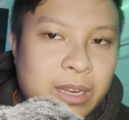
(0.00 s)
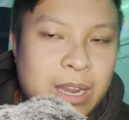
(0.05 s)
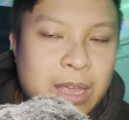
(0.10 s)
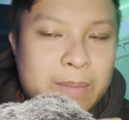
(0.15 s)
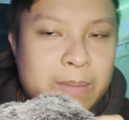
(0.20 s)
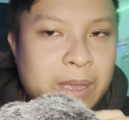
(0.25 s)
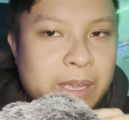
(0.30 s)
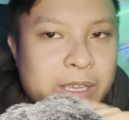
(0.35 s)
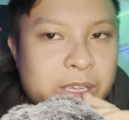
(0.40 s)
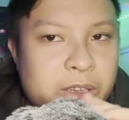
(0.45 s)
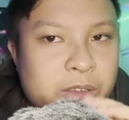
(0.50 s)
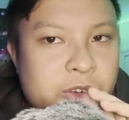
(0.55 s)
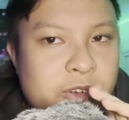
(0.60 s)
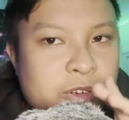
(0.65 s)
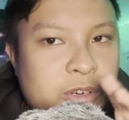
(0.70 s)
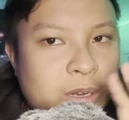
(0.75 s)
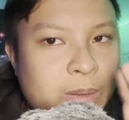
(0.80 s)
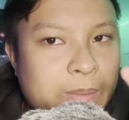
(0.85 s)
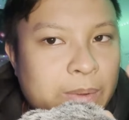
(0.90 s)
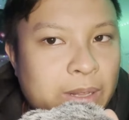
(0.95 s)
make you
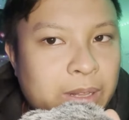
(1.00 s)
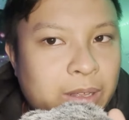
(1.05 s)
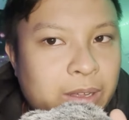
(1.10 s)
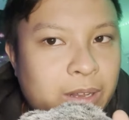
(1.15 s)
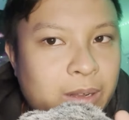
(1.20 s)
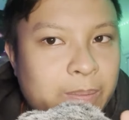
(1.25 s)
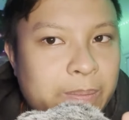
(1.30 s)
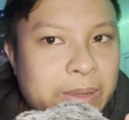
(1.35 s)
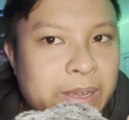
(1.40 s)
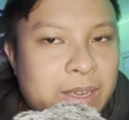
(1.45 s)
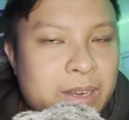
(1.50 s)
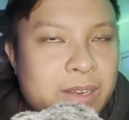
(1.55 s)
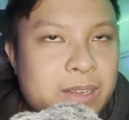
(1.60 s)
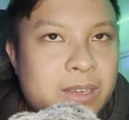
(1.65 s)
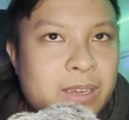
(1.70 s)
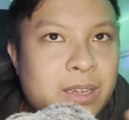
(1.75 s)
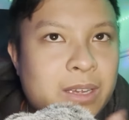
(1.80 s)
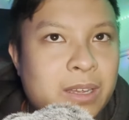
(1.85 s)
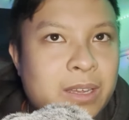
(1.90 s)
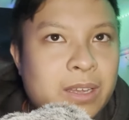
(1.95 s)
trip a little bit?
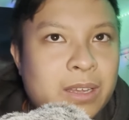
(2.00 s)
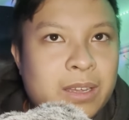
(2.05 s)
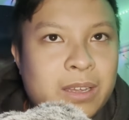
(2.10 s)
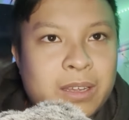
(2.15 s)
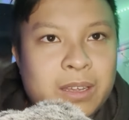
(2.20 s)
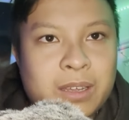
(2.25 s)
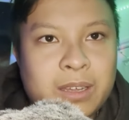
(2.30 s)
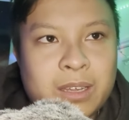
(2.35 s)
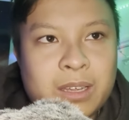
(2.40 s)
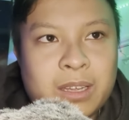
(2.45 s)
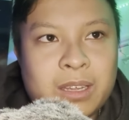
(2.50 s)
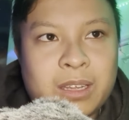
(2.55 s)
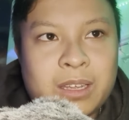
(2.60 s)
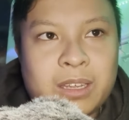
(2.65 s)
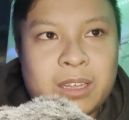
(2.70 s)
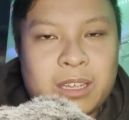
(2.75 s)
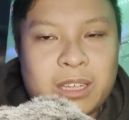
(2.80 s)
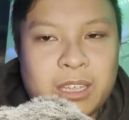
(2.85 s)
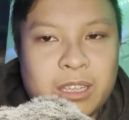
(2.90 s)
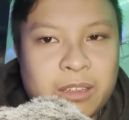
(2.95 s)

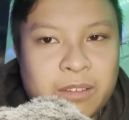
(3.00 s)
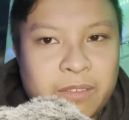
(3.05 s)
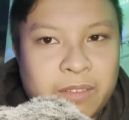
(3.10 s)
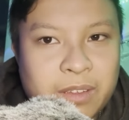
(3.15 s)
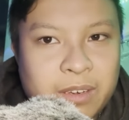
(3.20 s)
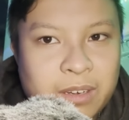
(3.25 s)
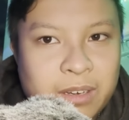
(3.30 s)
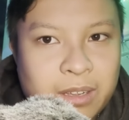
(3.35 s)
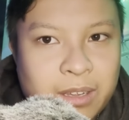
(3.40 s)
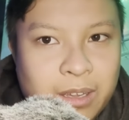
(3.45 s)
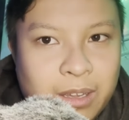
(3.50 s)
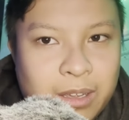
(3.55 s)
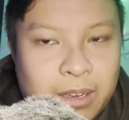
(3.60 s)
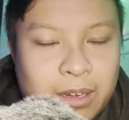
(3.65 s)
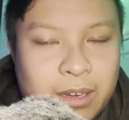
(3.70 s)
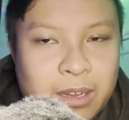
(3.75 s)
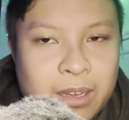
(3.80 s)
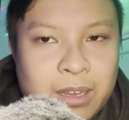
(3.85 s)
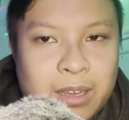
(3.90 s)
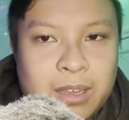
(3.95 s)
If it
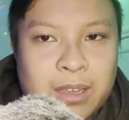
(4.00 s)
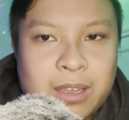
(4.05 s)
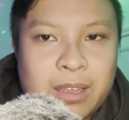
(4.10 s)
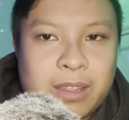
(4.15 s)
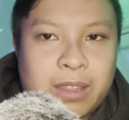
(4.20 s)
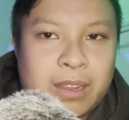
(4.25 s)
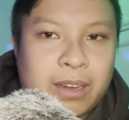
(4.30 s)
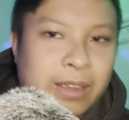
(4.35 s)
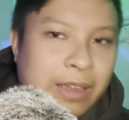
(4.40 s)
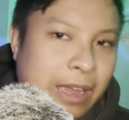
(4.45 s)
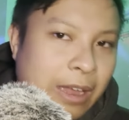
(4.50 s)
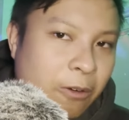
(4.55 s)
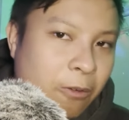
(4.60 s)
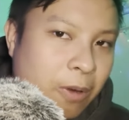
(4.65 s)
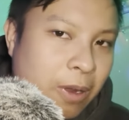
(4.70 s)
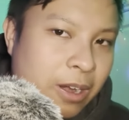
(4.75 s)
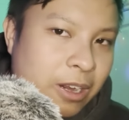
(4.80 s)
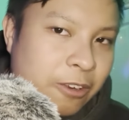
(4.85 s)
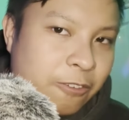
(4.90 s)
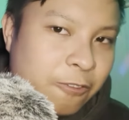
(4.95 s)
did, then get
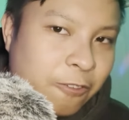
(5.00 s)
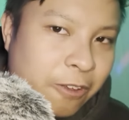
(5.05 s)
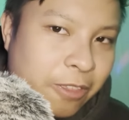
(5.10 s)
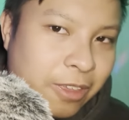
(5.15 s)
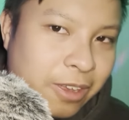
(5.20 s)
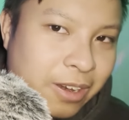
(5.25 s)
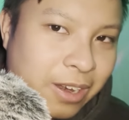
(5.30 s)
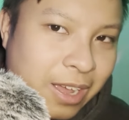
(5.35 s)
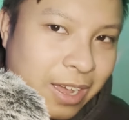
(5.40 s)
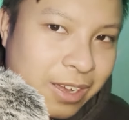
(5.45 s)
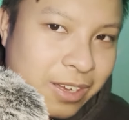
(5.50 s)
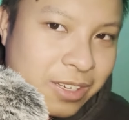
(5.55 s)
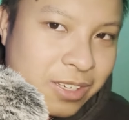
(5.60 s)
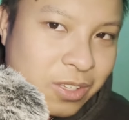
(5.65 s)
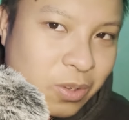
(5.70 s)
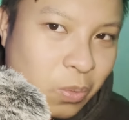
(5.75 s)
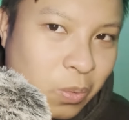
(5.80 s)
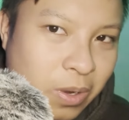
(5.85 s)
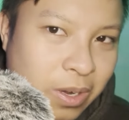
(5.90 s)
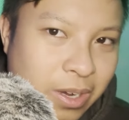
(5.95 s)
ready for the next
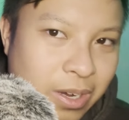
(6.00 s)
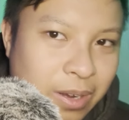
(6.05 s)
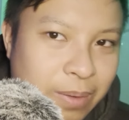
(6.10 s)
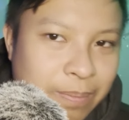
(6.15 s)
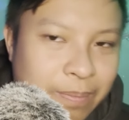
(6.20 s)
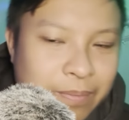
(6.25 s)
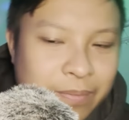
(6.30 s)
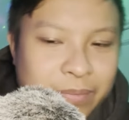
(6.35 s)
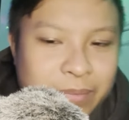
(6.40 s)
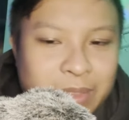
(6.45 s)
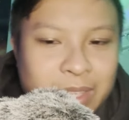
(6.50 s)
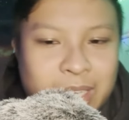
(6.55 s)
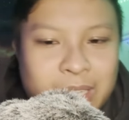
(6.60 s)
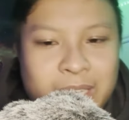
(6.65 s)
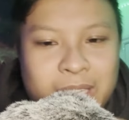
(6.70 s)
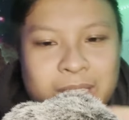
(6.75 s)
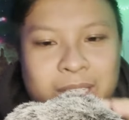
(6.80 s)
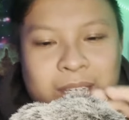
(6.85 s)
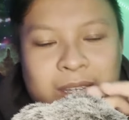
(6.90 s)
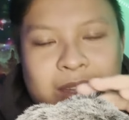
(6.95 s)
one.
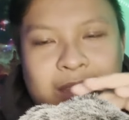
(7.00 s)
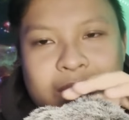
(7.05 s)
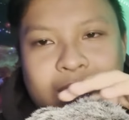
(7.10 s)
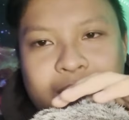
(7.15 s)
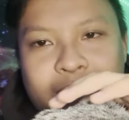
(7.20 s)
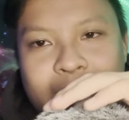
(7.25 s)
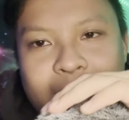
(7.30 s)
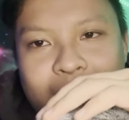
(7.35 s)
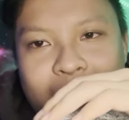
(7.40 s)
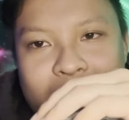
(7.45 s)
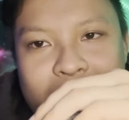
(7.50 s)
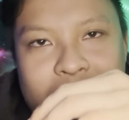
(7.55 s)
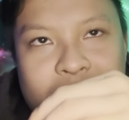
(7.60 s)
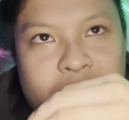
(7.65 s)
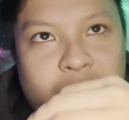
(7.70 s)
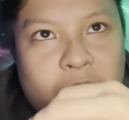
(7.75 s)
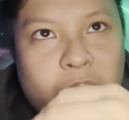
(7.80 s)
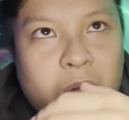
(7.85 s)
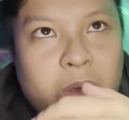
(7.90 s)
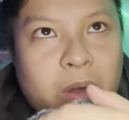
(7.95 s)
The next
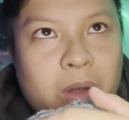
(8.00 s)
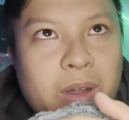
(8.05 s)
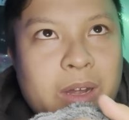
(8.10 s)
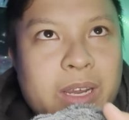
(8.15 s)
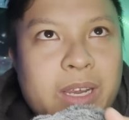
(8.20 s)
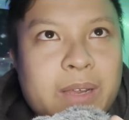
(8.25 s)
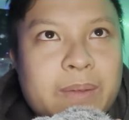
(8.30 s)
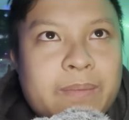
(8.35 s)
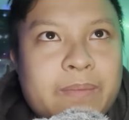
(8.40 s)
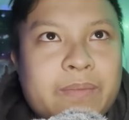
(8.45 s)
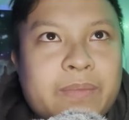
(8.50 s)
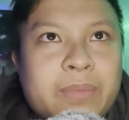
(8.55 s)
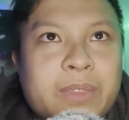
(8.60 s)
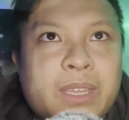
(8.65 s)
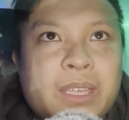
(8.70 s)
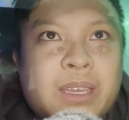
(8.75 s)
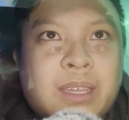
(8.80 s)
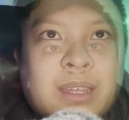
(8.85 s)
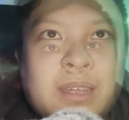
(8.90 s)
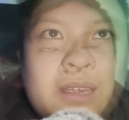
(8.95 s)
story.
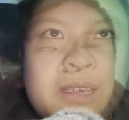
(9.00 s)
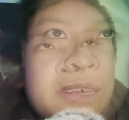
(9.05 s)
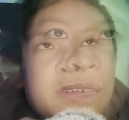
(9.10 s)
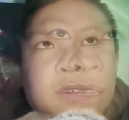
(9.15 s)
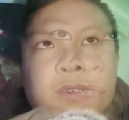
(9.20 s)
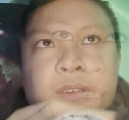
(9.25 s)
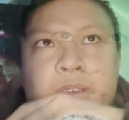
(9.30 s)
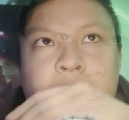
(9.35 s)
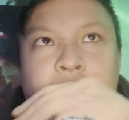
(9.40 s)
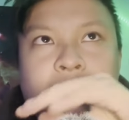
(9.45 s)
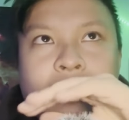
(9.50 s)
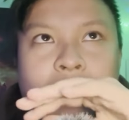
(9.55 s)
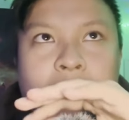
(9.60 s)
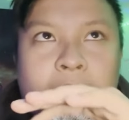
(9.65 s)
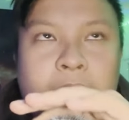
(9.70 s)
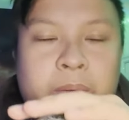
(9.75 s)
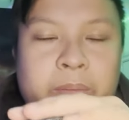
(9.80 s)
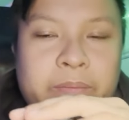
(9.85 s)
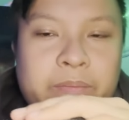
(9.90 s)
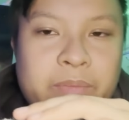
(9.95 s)

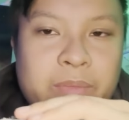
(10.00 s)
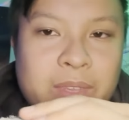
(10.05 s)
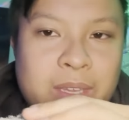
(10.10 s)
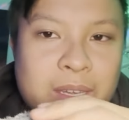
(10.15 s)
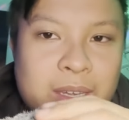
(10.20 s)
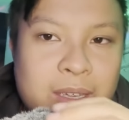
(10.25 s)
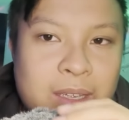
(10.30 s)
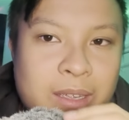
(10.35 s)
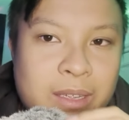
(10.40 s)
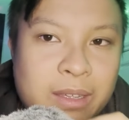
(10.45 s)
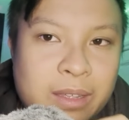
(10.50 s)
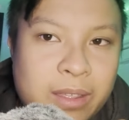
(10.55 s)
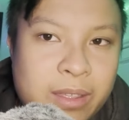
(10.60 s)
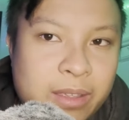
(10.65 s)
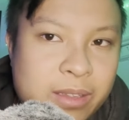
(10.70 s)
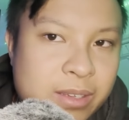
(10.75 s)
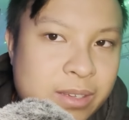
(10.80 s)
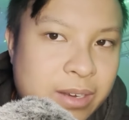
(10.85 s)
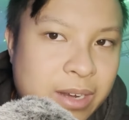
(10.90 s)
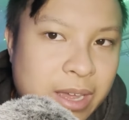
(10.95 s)
So,
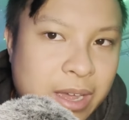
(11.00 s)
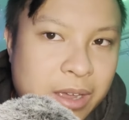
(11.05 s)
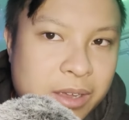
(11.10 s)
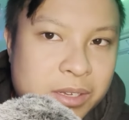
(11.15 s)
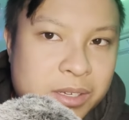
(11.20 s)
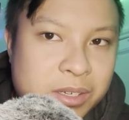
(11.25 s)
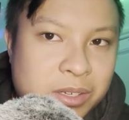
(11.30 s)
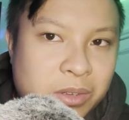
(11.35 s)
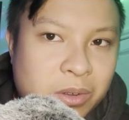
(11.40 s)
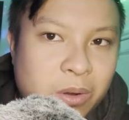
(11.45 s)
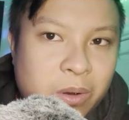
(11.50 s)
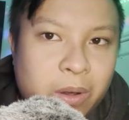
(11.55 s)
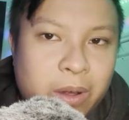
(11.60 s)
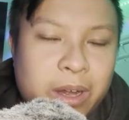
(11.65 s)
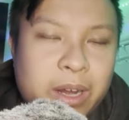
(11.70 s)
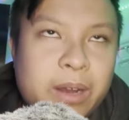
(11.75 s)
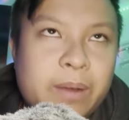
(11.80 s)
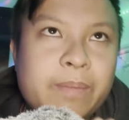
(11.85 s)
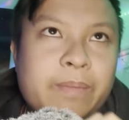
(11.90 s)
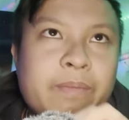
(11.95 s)
this next
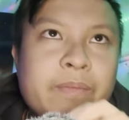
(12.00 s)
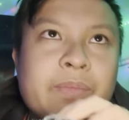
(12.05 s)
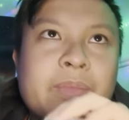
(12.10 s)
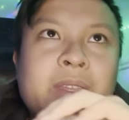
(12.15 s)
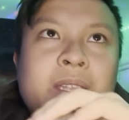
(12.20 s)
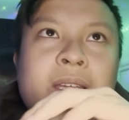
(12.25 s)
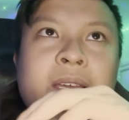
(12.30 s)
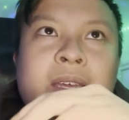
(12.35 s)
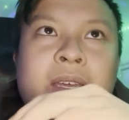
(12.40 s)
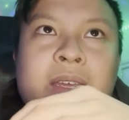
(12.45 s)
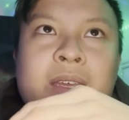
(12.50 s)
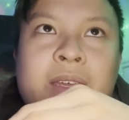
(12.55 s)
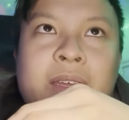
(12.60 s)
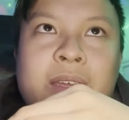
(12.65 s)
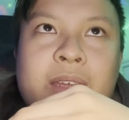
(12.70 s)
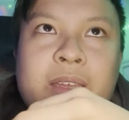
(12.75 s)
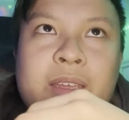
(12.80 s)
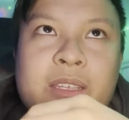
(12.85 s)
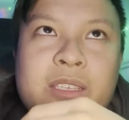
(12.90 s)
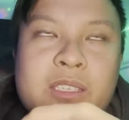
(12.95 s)
story
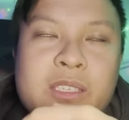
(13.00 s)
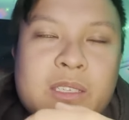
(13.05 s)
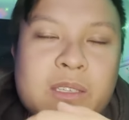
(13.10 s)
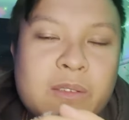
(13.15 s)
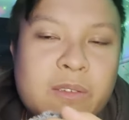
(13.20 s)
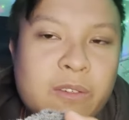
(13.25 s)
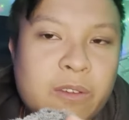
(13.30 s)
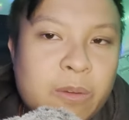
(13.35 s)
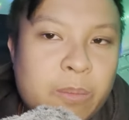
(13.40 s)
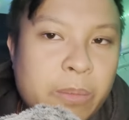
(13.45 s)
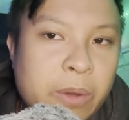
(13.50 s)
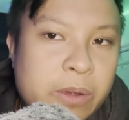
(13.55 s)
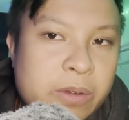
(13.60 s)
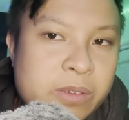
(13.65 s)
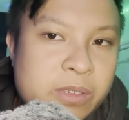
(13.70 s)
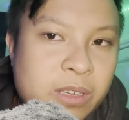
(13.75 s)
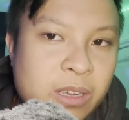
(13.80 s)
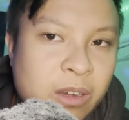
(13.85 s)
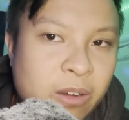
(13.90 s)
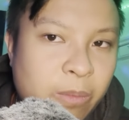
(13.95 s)
is
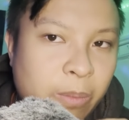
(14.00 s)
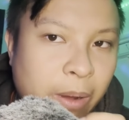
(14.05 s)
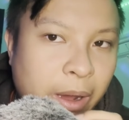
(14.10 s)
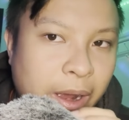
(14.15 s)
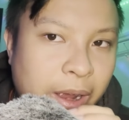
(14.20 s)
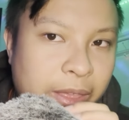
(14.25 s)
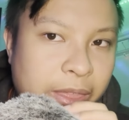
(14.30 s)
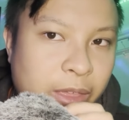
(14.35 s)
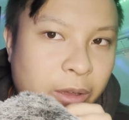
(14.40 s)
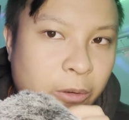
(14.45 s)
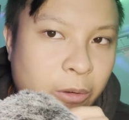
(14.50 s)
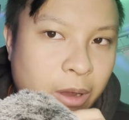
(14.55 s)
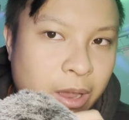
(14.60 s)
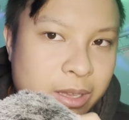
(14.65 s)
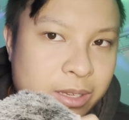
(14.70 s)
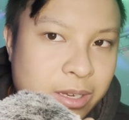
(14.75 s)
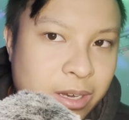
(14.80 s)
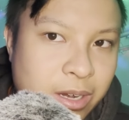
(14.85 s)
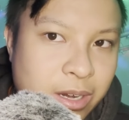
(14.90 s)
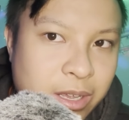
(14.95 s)
posted by the
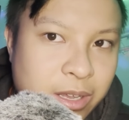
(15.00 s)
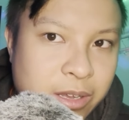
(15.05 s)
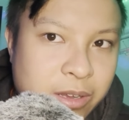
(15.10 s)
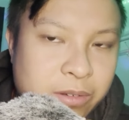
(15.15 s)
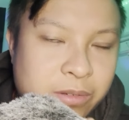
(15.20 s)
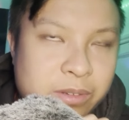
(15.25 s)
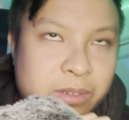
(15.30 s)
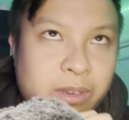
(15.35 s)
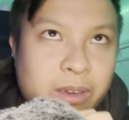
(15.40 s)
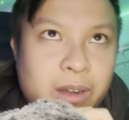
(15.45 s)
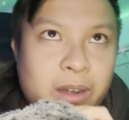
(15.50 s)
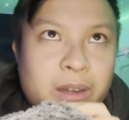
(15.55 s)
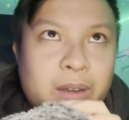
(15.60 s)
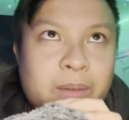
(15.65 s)
Reddit user